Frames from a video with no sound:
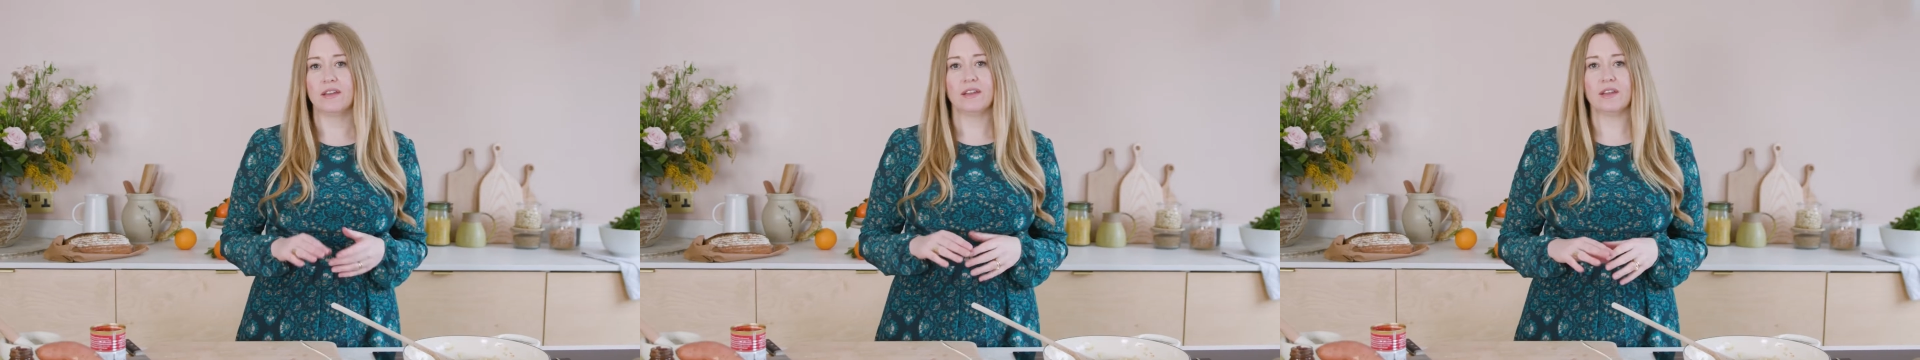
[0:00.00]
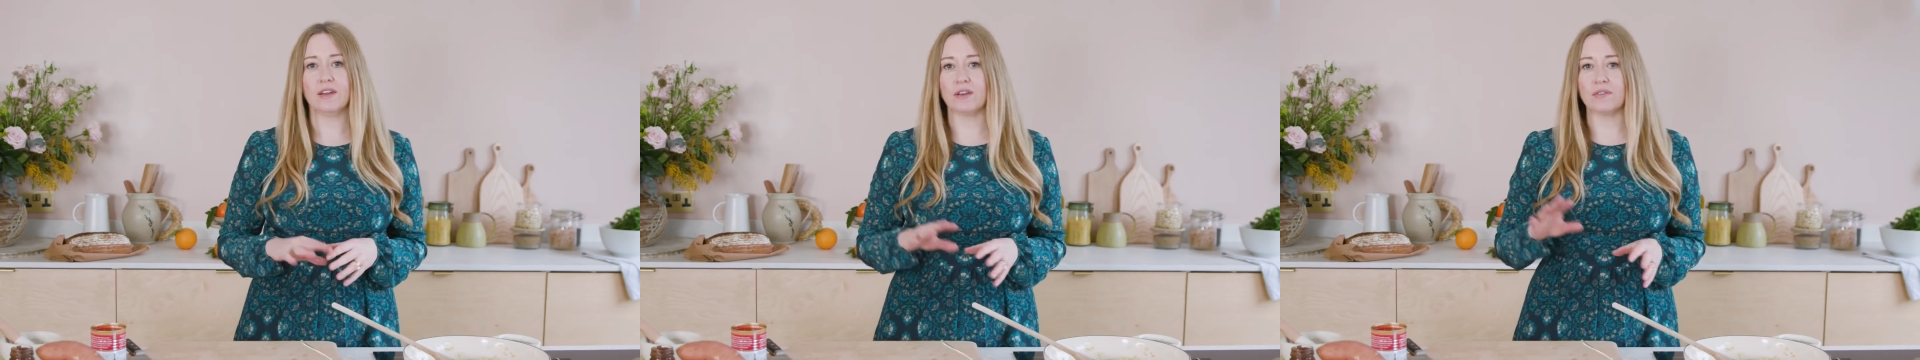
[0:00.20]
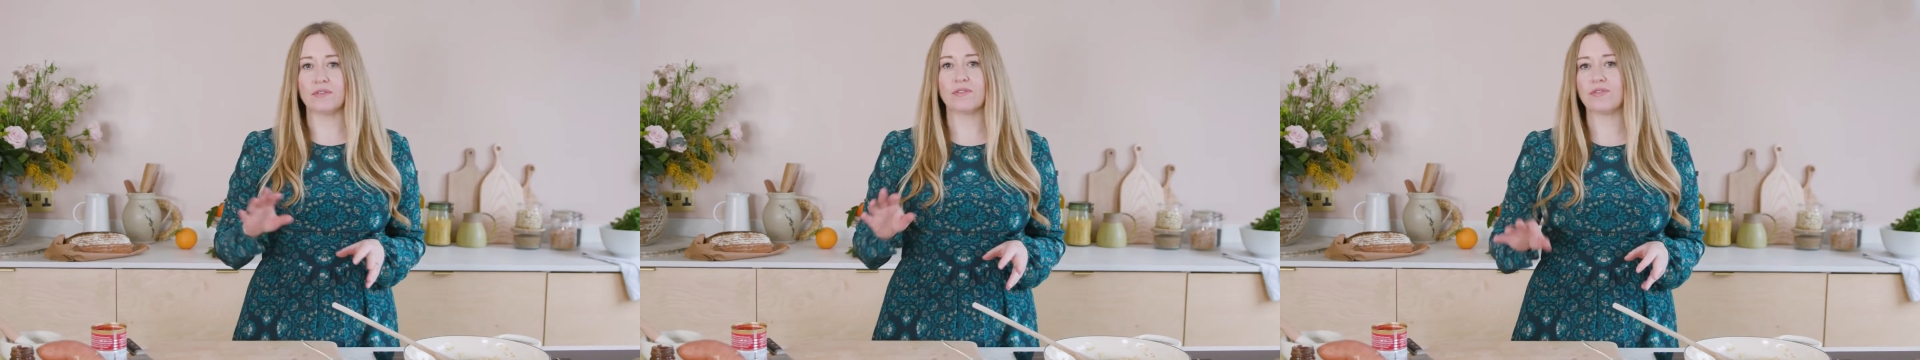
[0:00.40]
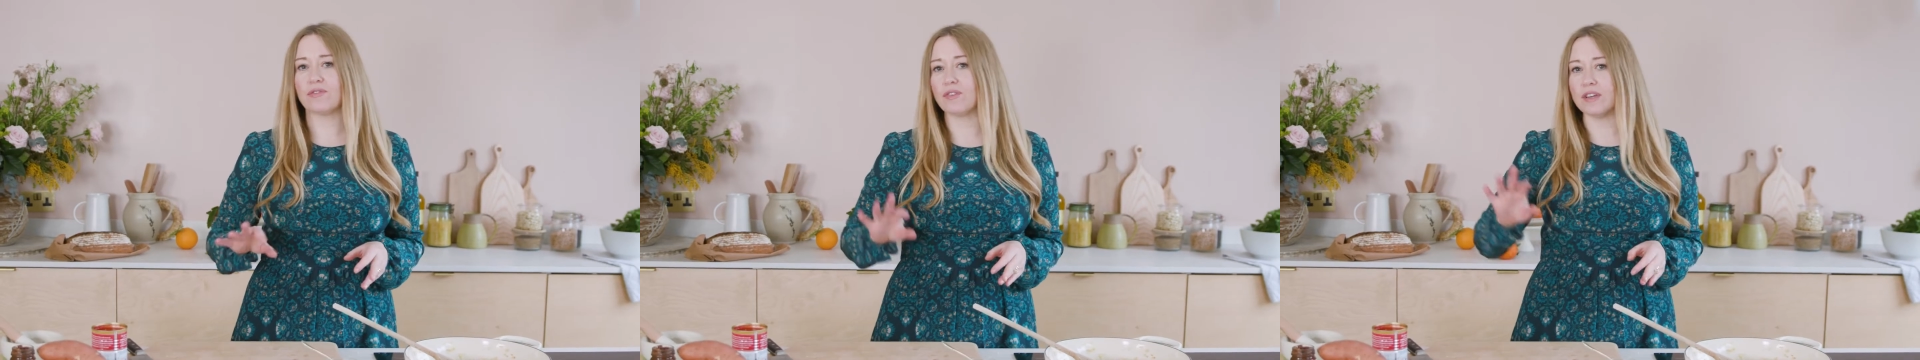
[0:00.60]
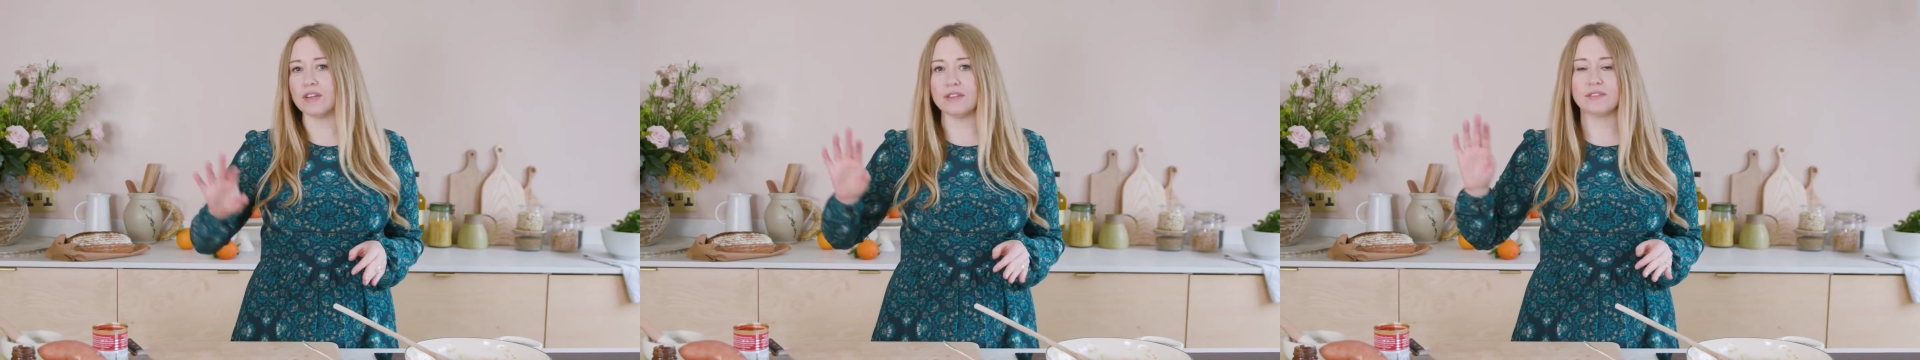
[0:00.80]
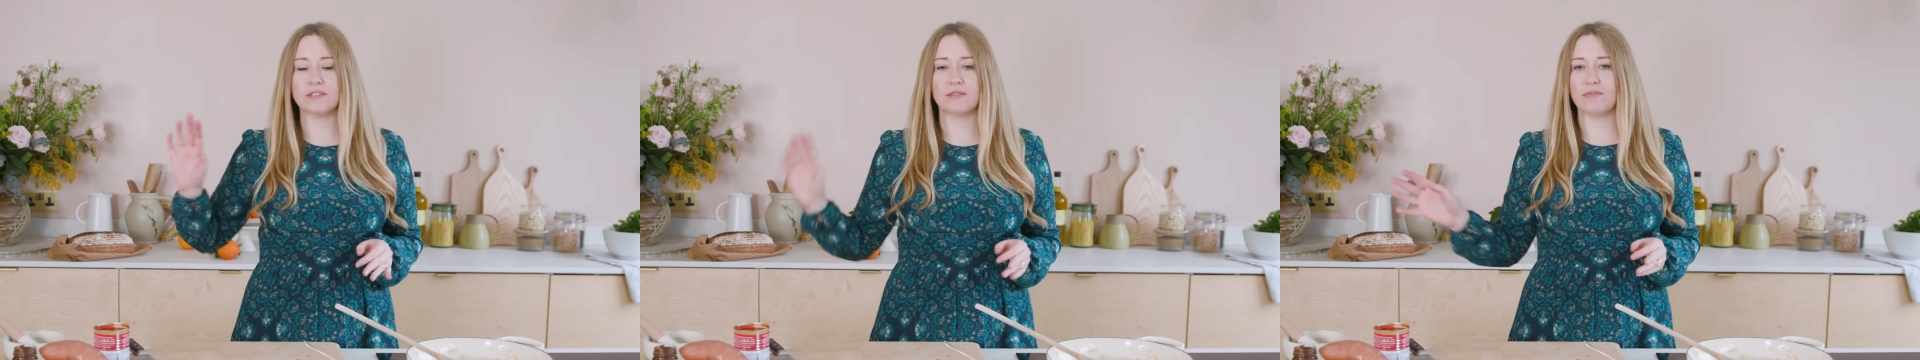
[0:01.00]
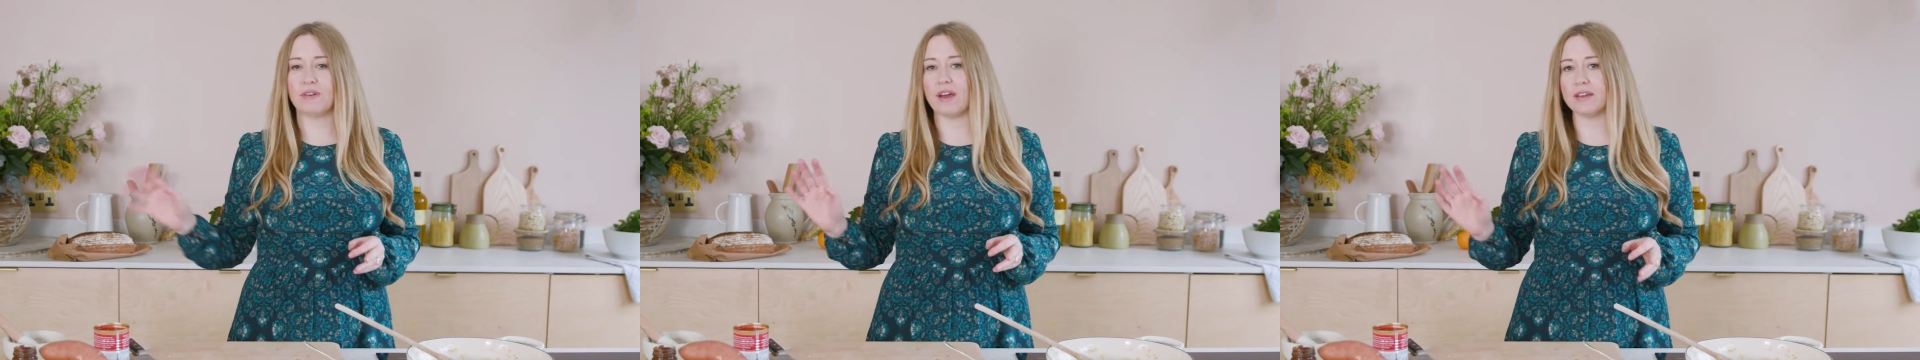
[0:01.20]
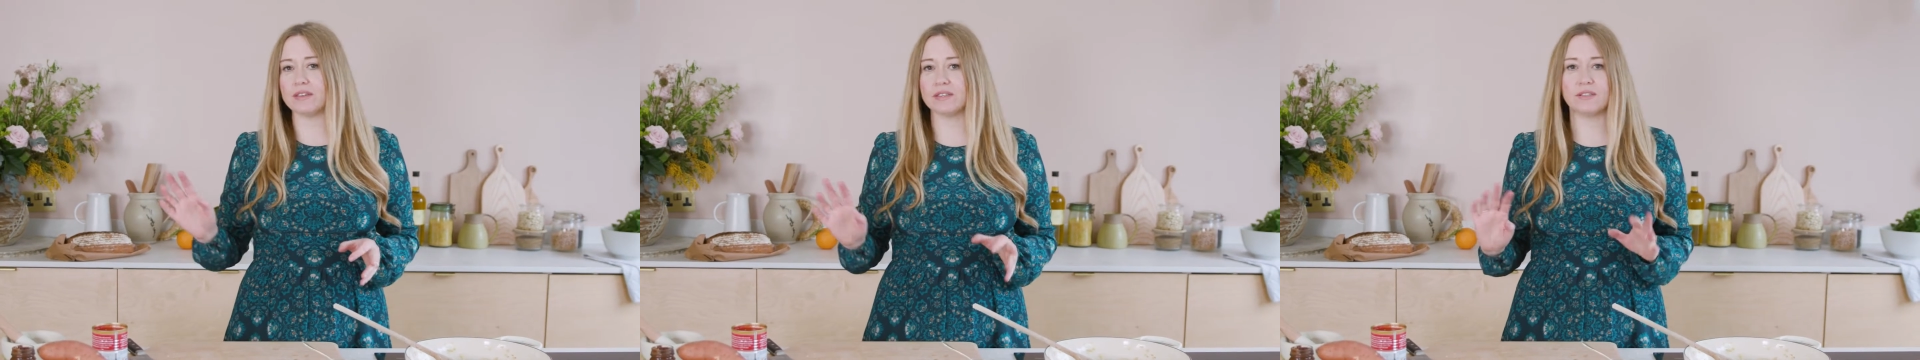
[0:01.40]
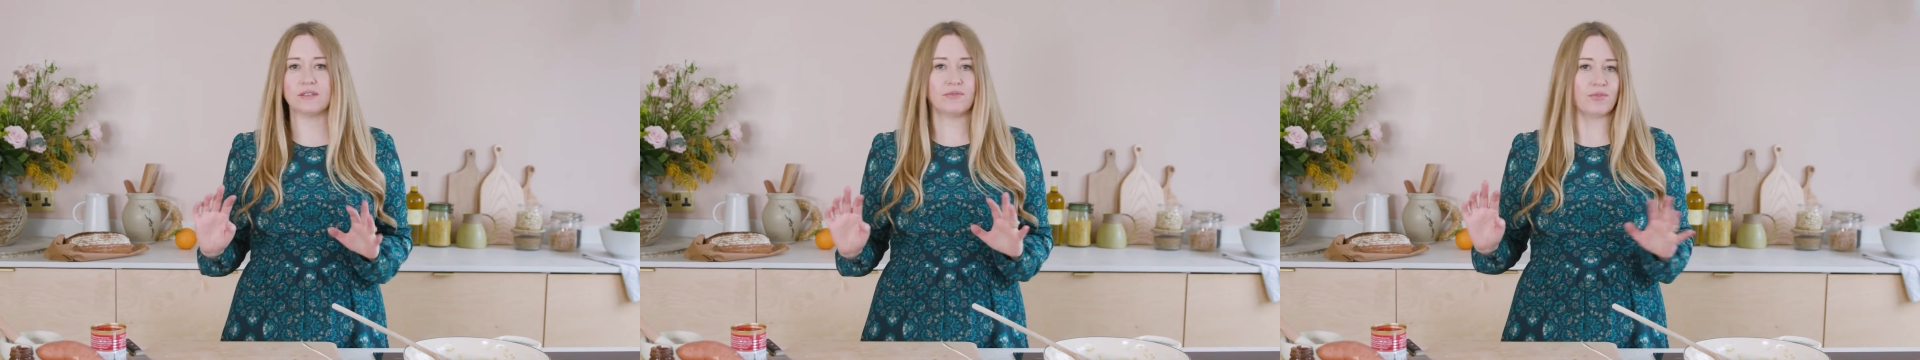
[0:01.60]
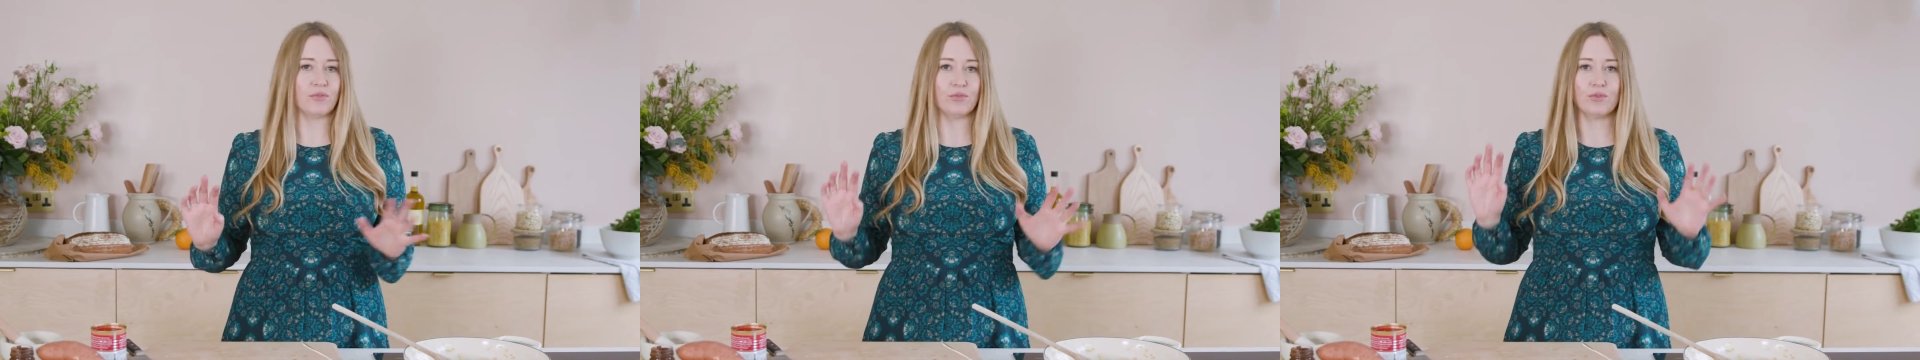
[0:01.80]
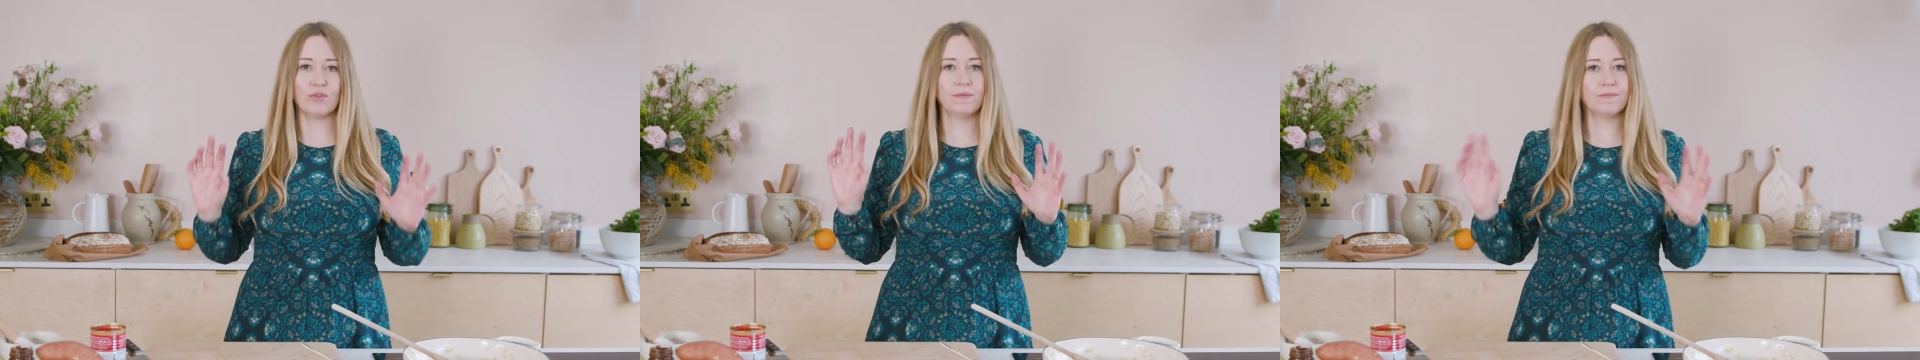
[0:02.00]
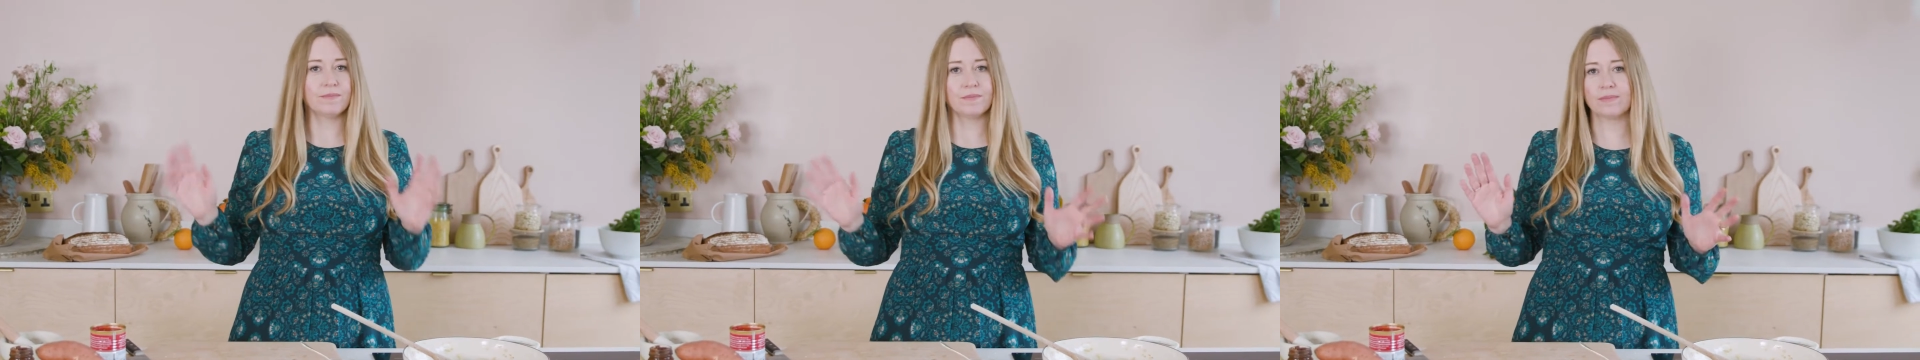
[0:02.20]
you know, freeze the rest for,